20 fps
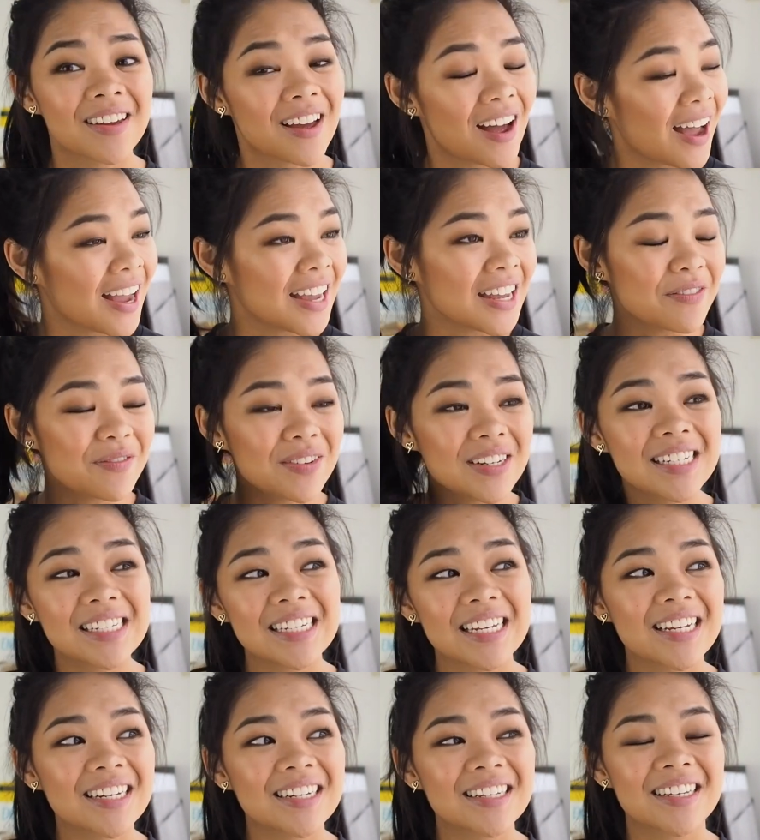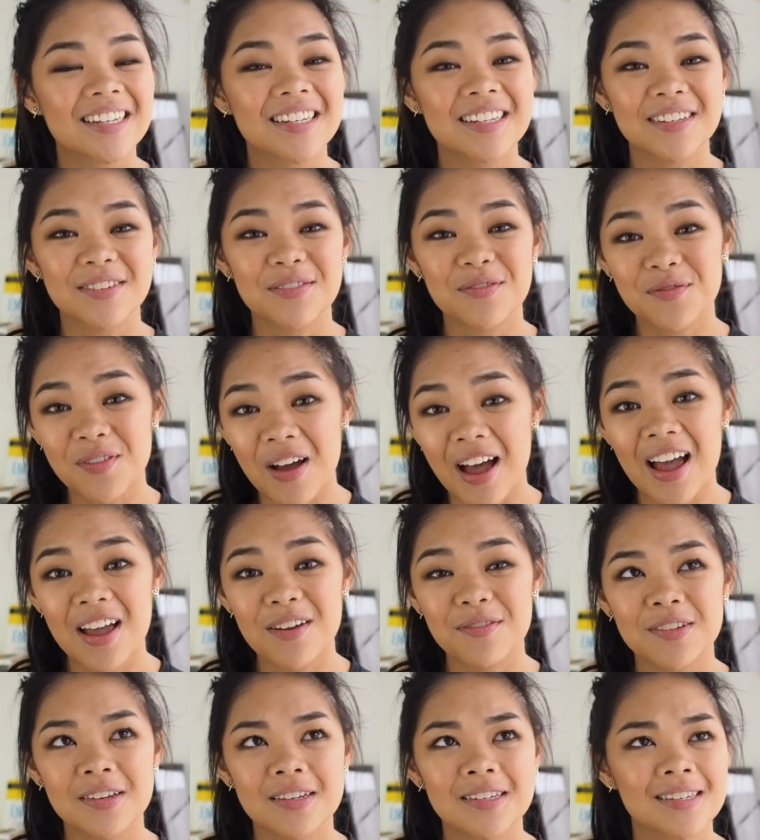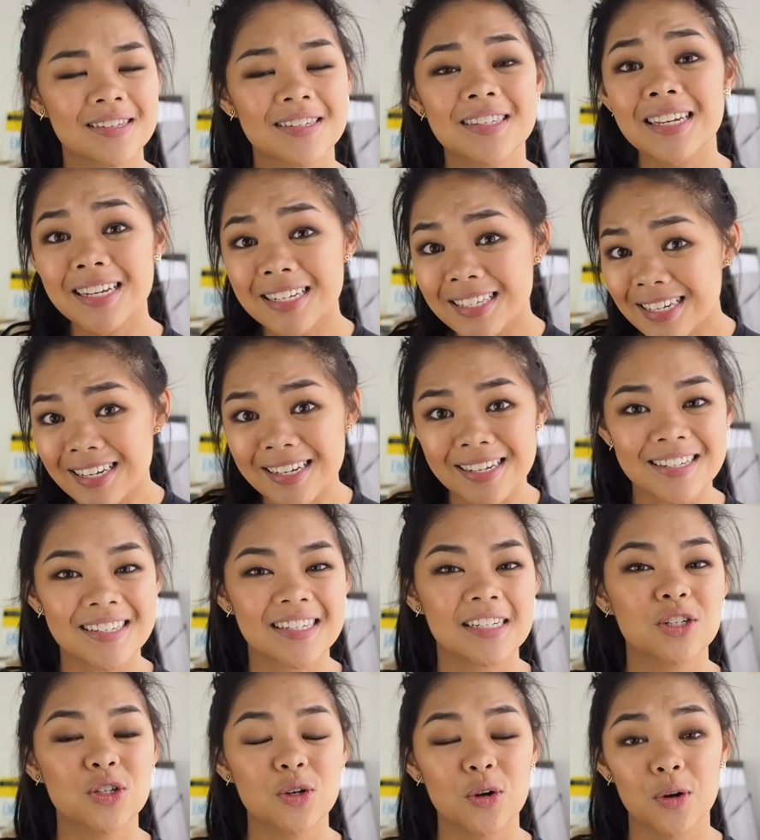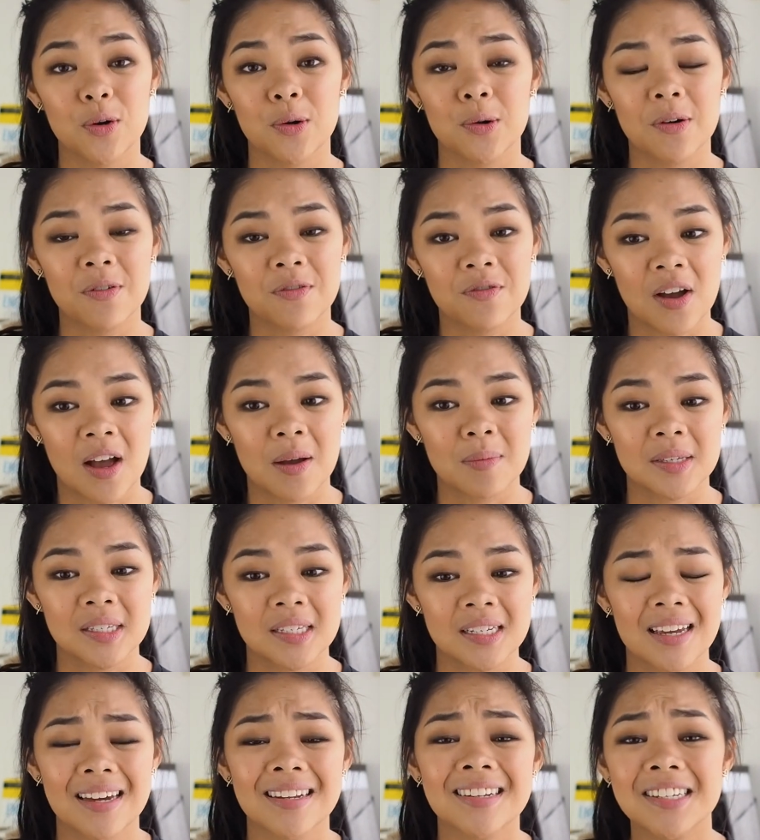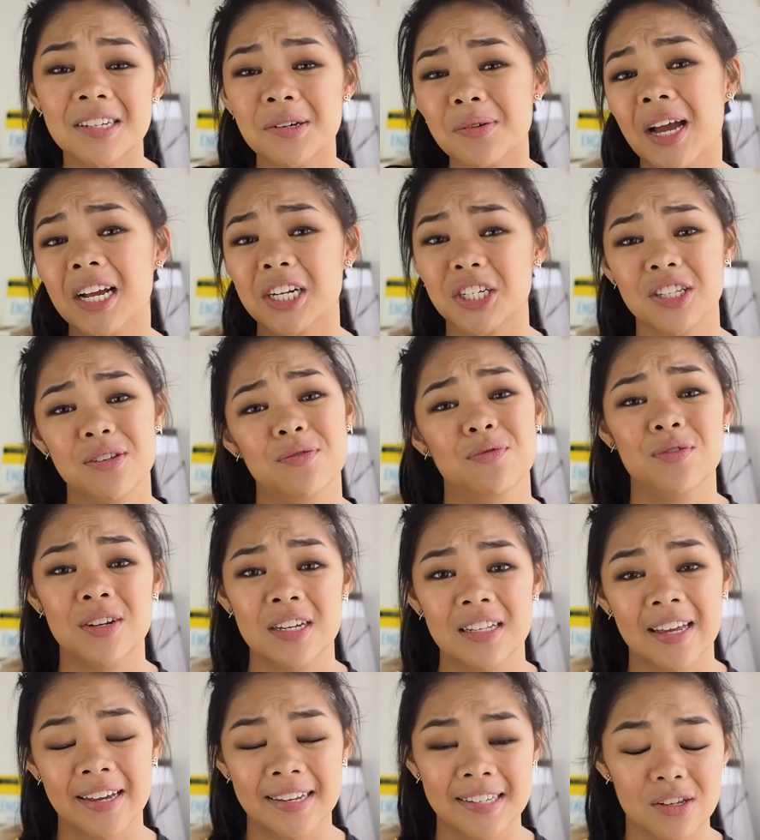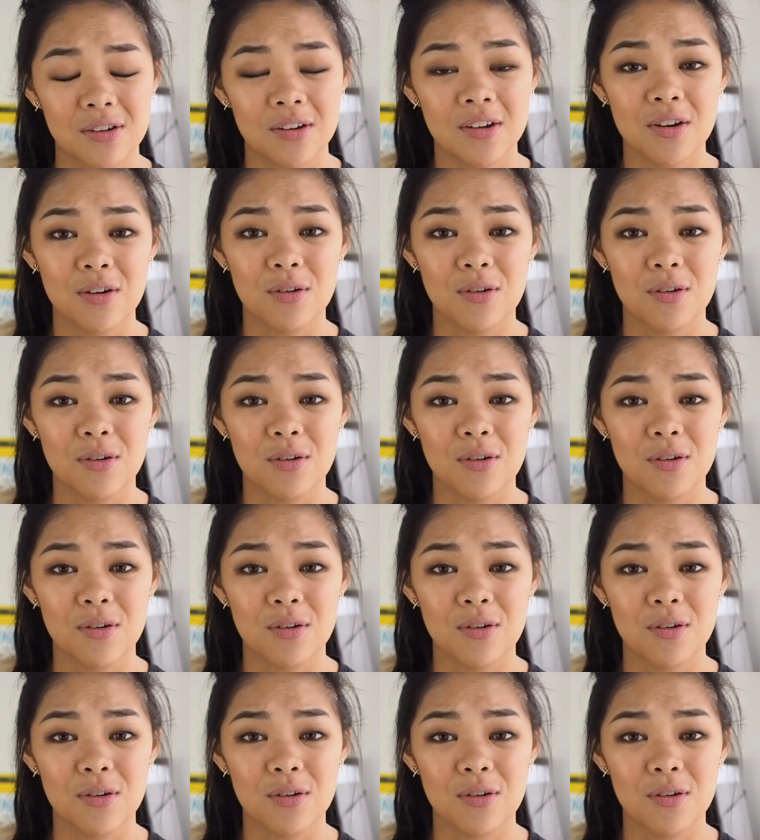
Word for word: I even did 6 years in total of pharmacy until I actually realized